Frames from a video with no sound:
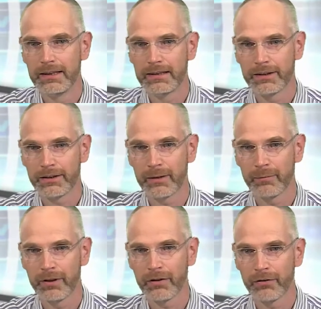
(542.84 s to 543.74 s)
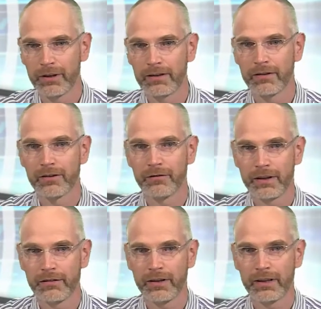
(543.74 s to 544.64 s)
then you can't monitor it or
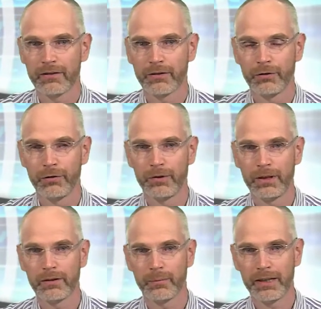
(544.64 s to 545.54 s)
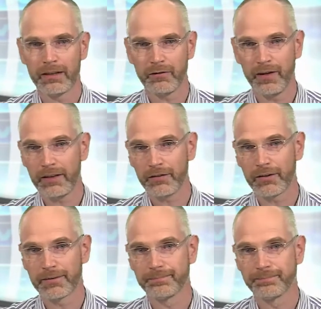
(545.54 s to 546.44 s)
fix it or tune it or make it
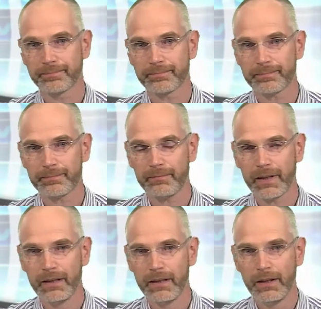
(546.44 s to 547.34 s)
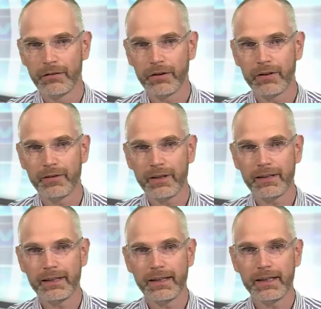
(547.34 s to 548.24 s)
faster. So a
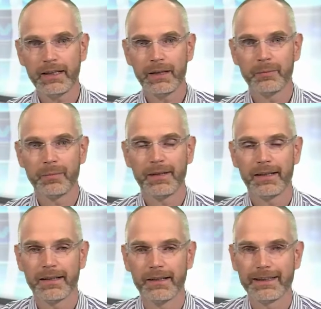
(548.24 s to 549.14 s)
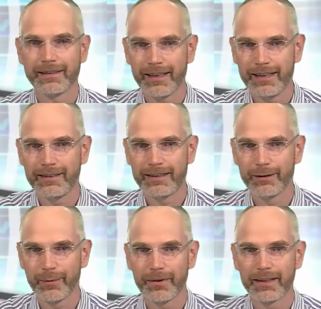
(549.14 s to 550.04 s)
very exciting
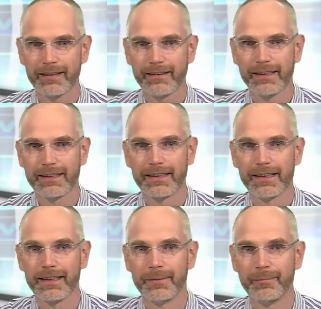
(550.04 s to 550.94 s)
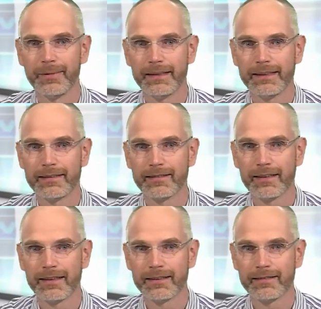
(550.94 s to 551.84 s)
topic, I think,
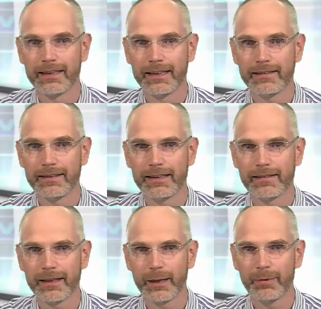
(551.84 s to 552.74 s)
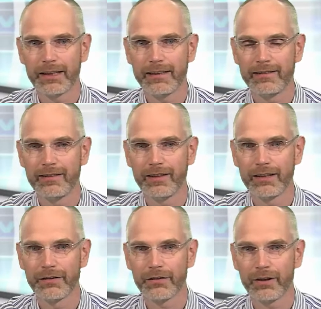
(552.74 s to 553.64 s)
these days is application
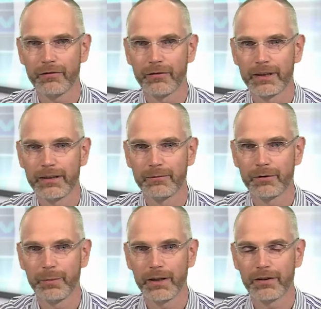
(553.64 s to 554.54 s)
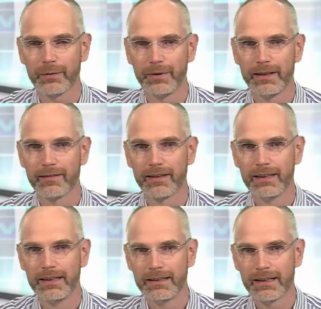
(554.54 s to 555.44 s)
chain discovery, which basically means
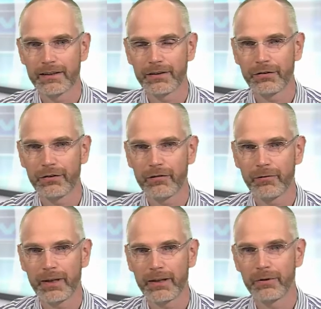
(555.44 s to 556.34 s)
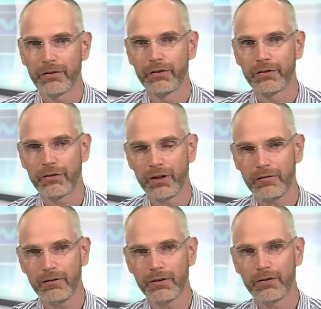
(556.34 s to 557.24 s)
that there is software which
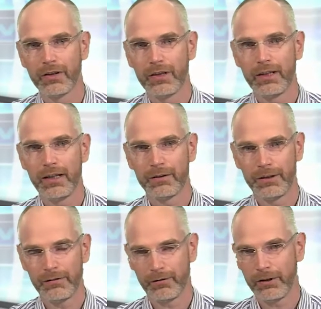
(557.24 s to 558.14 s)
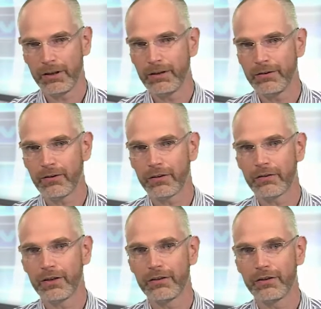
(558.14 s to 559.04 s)
discovers, you have to run in your
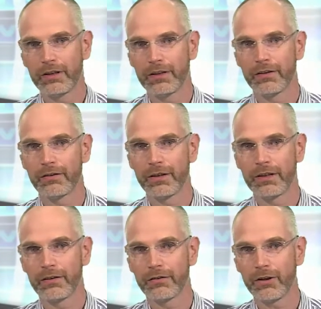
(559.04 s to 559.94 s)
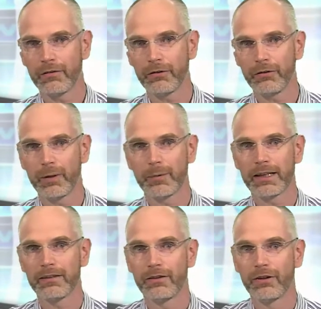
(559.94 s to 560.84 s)
organization, it discovers your
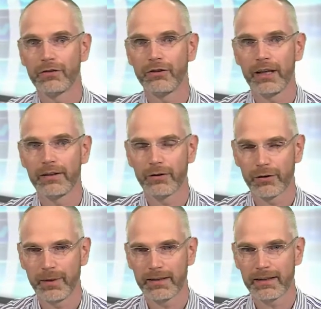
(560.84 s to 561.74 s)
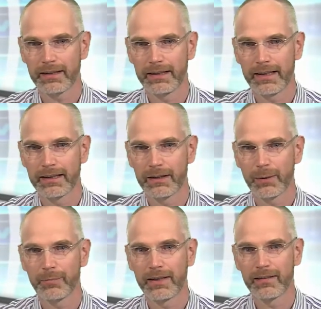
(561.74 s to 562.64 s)
application chain automatically and then
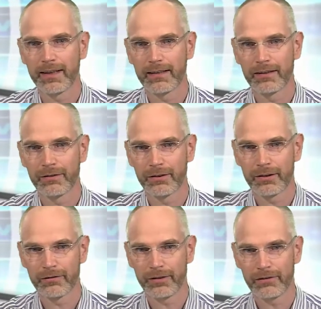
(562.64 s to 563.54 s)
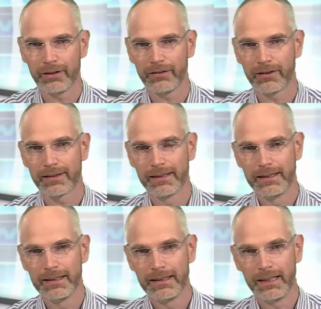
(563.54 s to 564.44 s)
updates that into the configuration
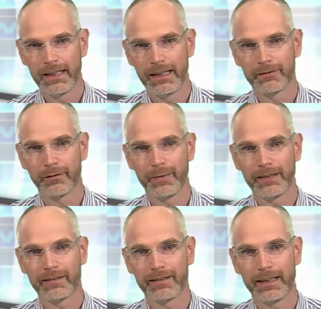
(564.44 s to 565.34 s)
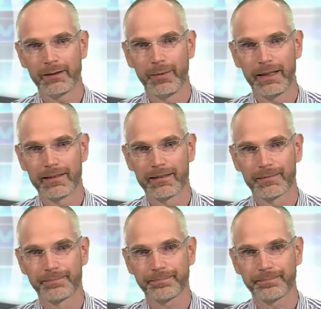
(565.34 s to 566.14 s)
information database.